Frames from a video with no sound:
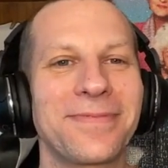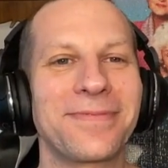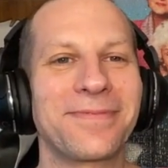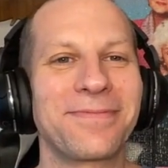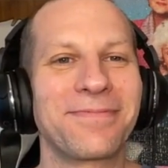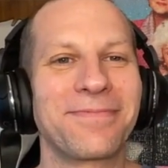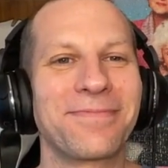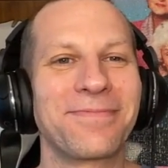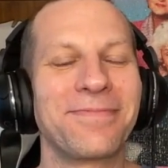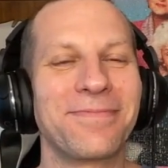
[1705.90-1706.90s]

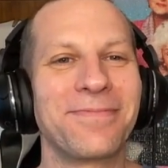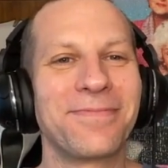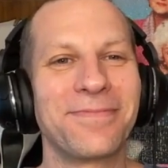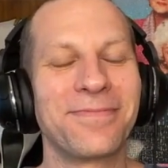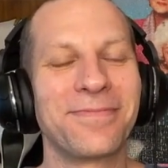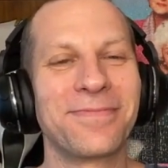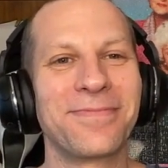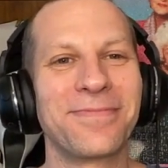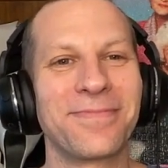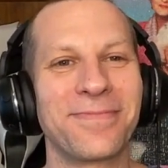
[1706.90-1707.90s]

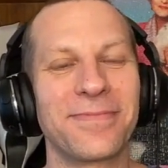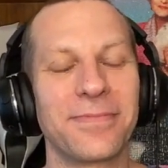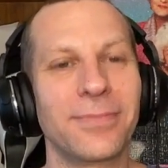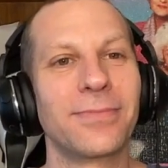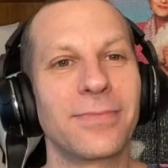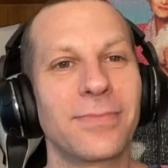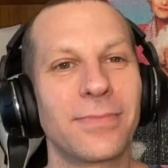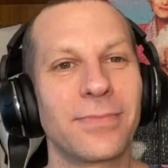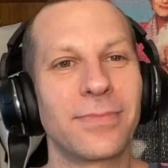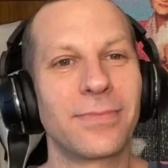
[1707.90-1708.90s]

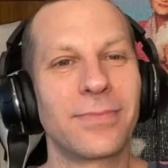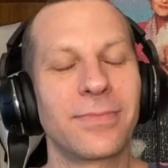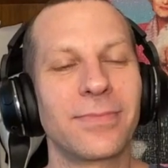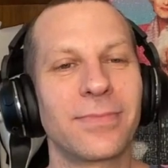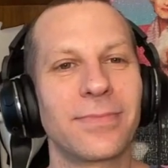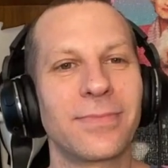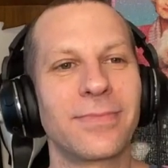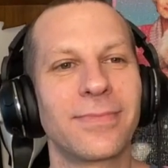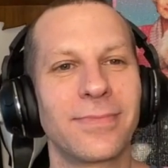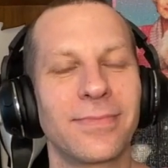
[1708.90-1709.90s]

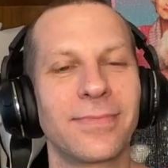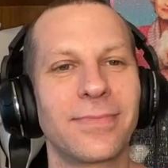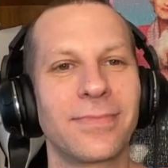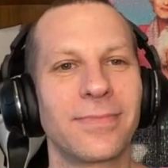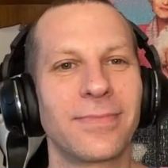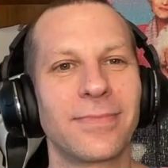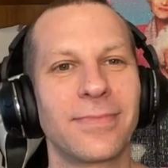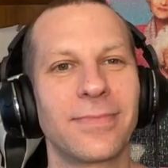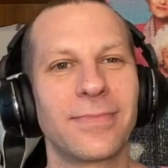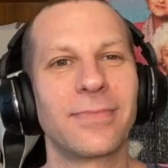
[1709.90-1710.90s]

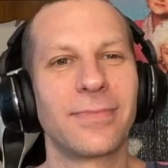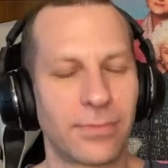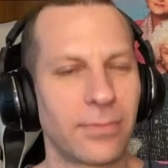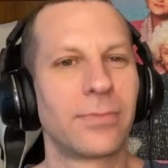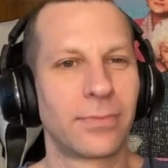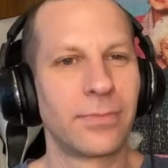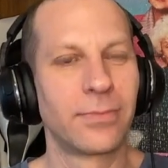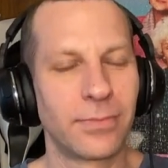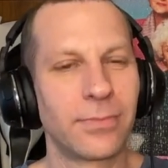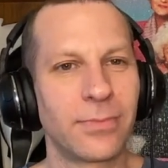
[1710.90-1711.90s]
(silent)